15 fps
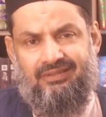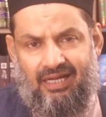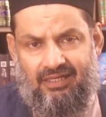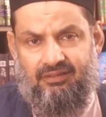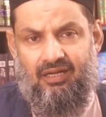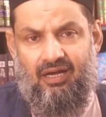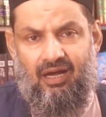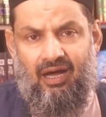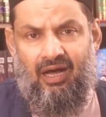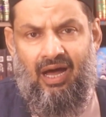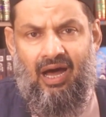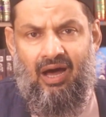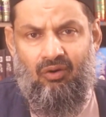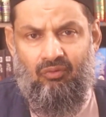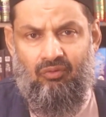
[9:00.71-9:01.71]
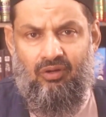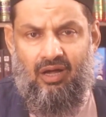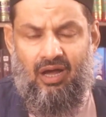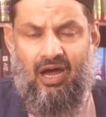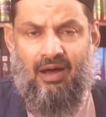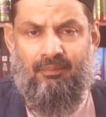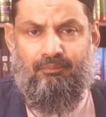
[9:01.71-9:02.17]
that how
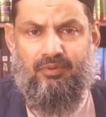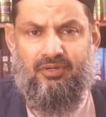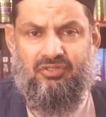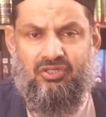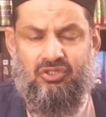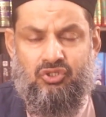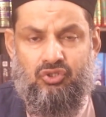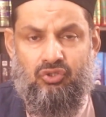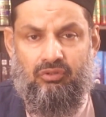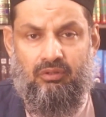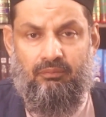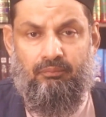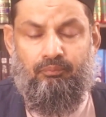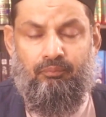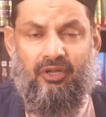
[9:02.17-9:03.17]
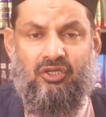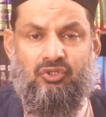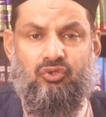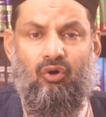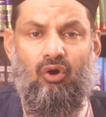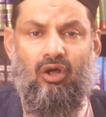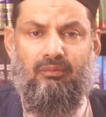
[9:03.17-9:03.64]
a person should pray
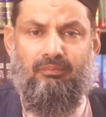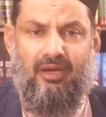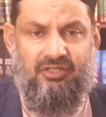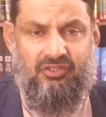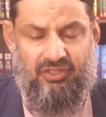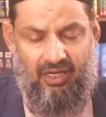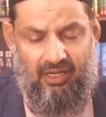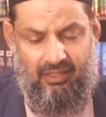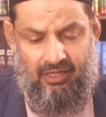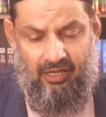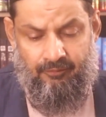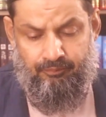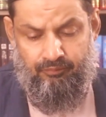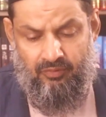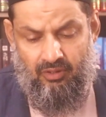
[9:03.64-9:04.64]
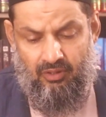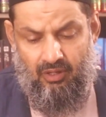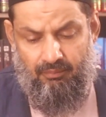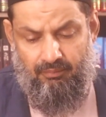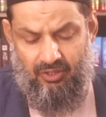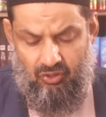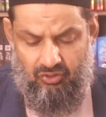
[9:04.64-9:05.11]
to Almighty Allah.
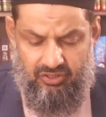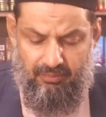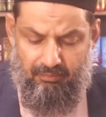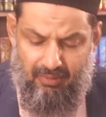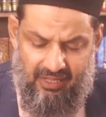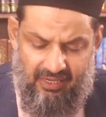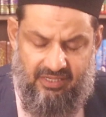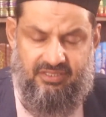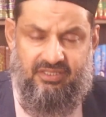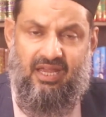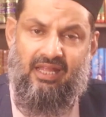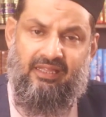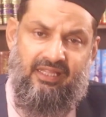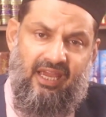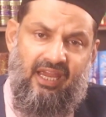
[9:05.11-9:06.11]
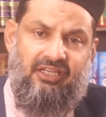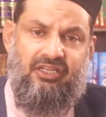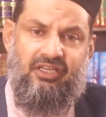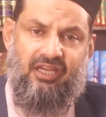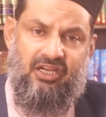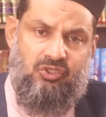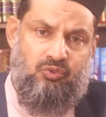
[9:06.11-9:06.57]
Because the manners and the
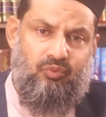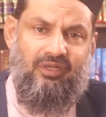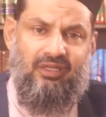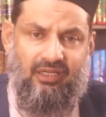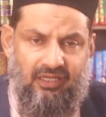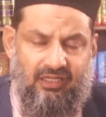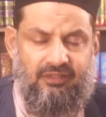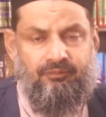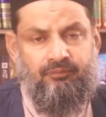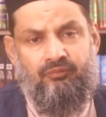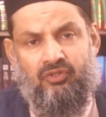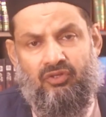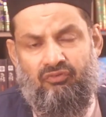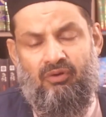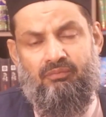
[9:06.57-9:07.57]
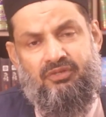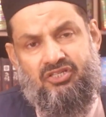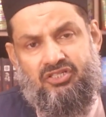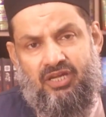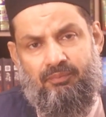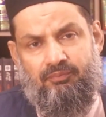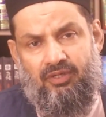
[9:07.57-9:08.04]
etiquettes we learn from this
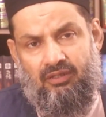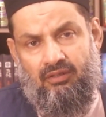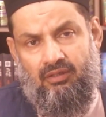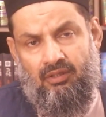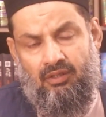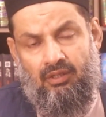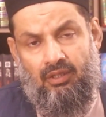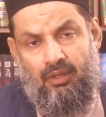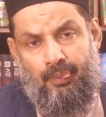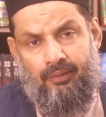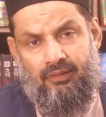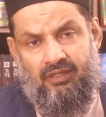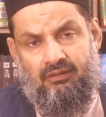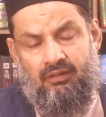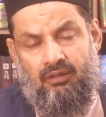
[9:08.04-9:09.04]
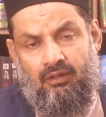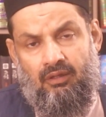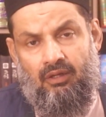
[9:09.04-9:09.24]
chapter, that